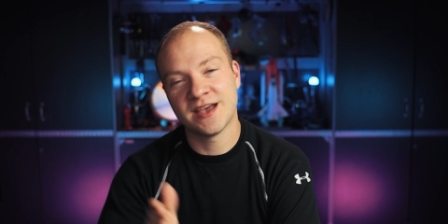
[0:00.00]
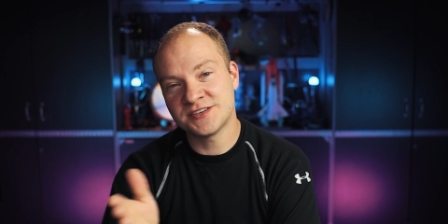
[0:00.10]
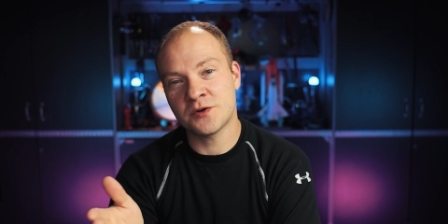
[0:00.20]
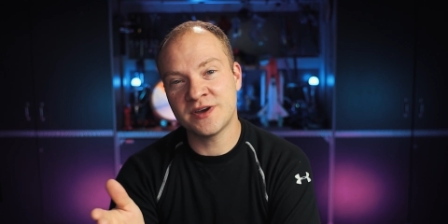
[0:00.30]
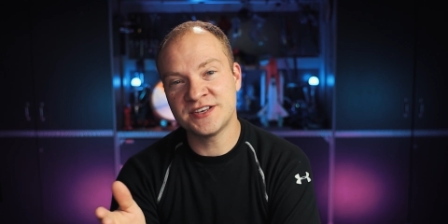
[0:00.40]

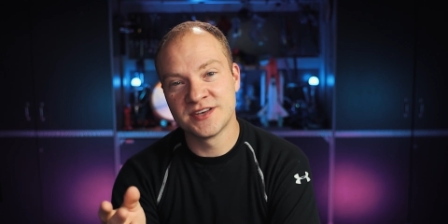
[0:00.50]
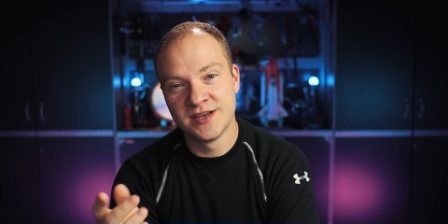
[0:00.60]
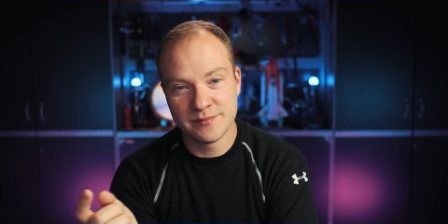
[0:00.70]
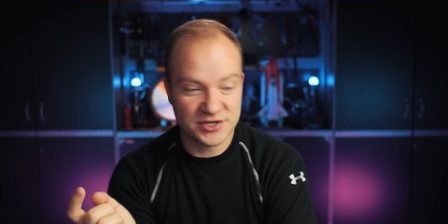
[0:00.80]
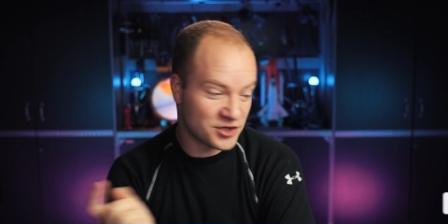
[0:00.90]
As always,
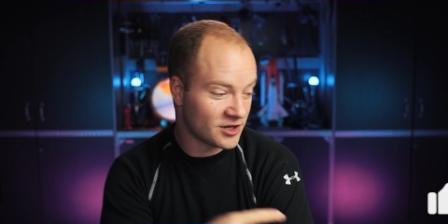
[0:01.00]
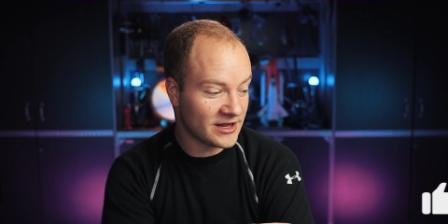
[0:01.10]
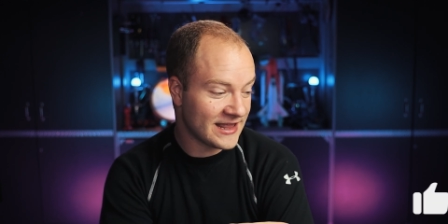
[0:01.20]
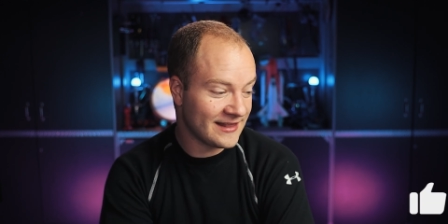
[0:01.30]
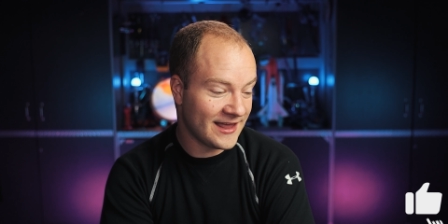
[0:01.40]
be sure to
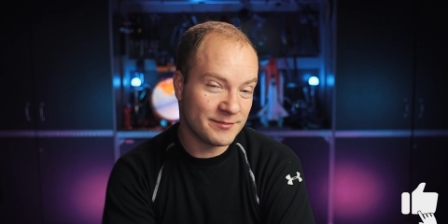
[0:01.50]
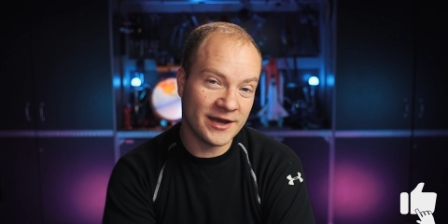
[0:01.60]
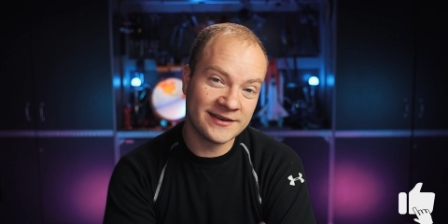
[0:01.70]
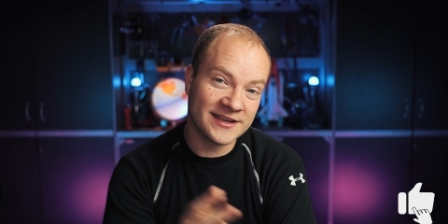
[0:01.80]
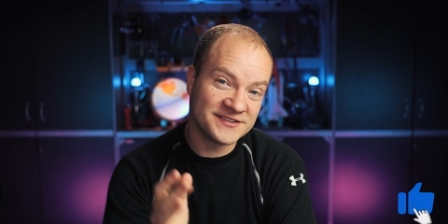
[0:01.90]
click that like
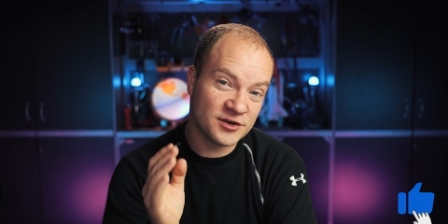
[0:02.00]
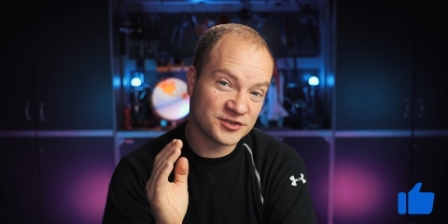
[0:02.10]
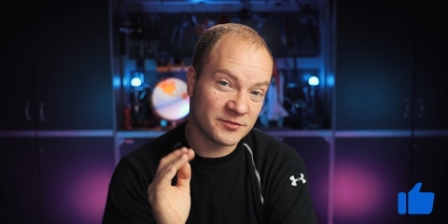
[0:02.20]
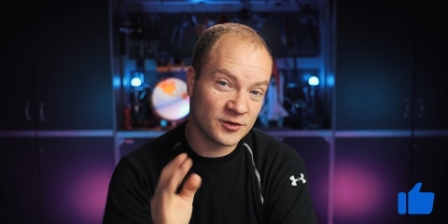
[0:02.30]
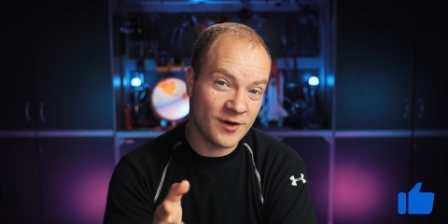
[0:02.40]
button,
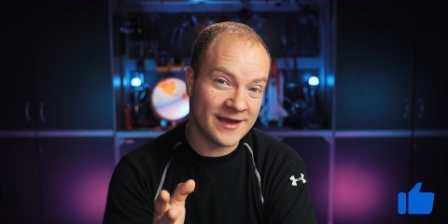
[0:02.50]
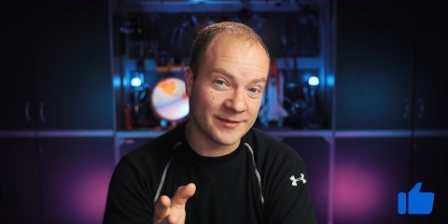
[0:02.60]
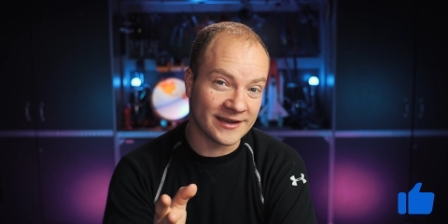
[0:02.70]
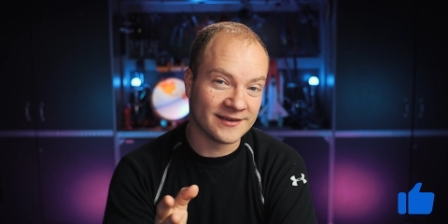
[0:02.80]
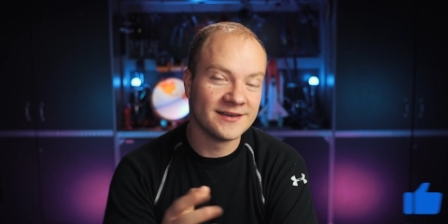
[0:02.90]
consider
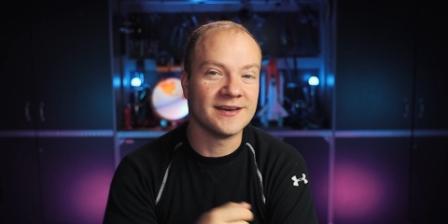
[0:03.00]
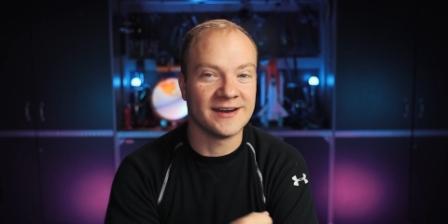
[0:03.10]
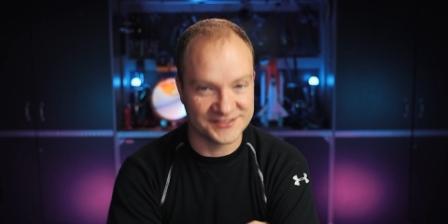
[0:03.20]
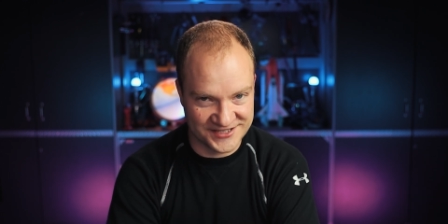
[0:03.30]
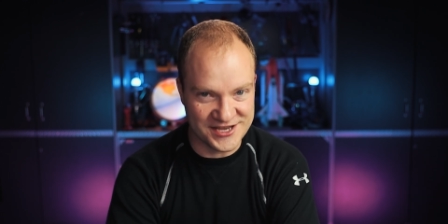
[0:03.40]
subscribing,
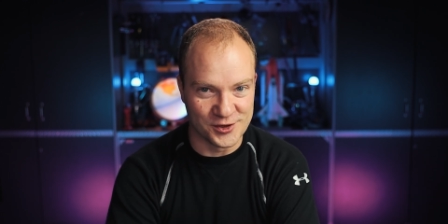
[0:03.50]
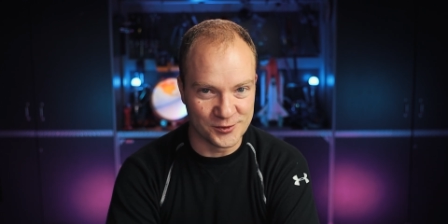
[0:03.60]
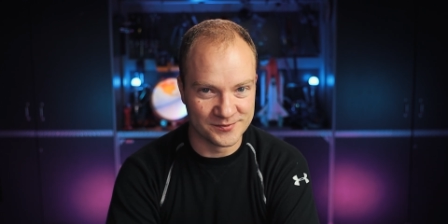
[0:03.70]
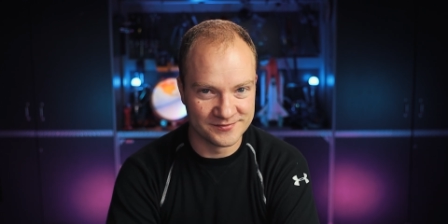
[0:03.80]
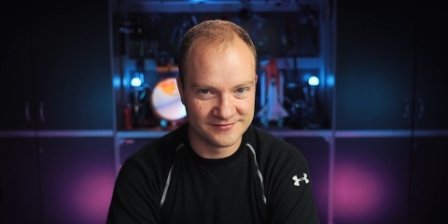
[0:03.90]
and I'll see you